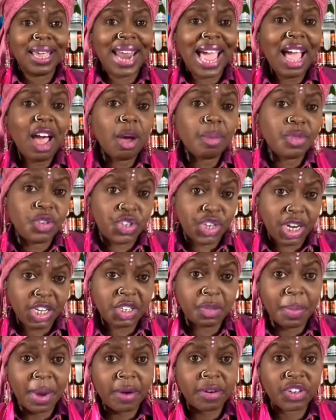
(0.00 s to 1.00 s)
And I hope
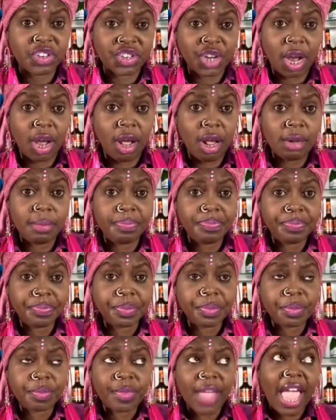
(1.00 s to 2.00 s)
Judge Mary Shaw
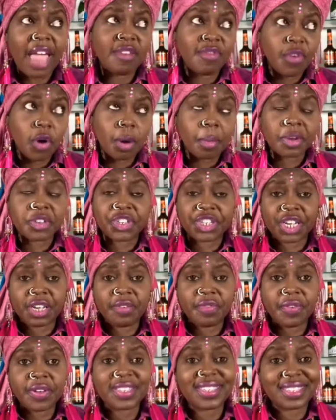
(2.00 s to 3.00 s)
and former
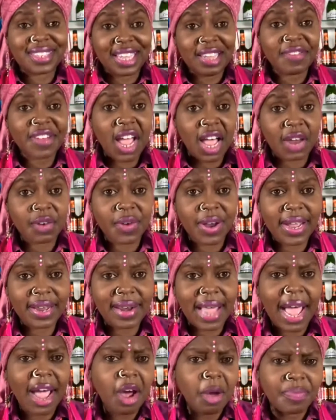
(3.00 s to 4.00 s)
Chief Steve Conrad,
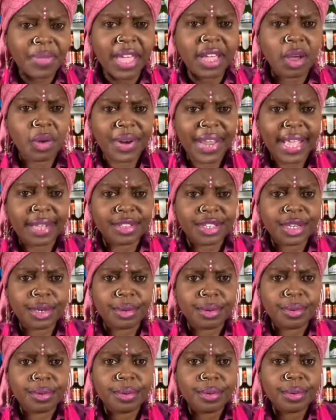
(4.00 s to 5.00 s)
I hope they go down
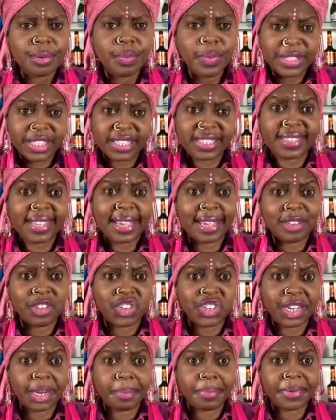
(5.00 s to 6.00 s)
too with the sinking
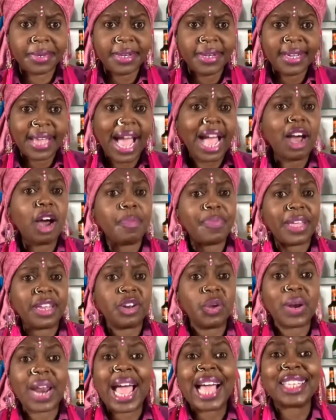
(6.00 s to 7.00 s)
ship. I hope they
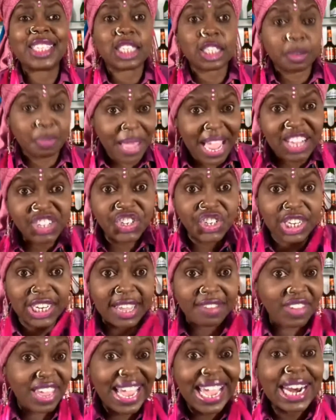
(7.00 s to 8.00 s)
do. And I
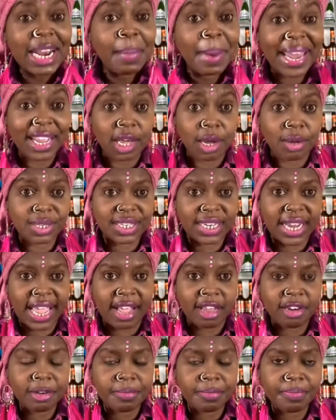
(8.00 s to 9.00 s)
especially, if anybody goes
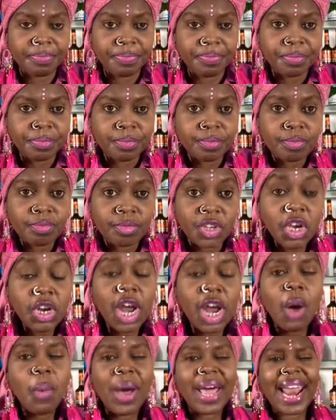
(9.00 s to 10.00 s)
down, you
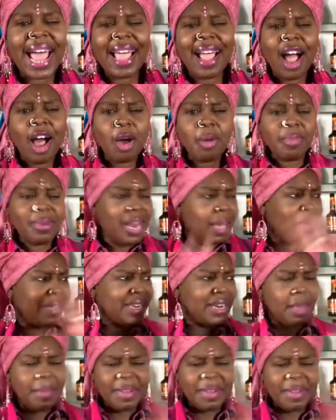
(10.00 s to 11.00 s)
know what I hope? Let
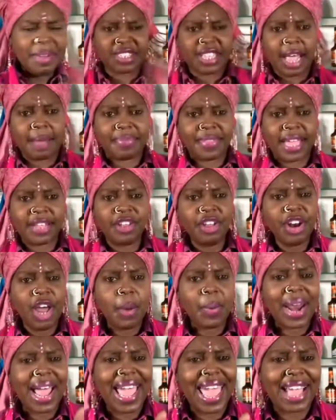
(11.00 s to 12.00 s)
me just stop that. You
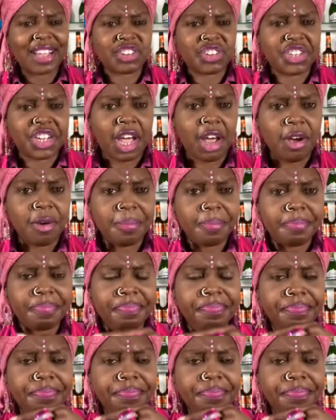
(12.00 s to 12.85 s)
know what I actually hope?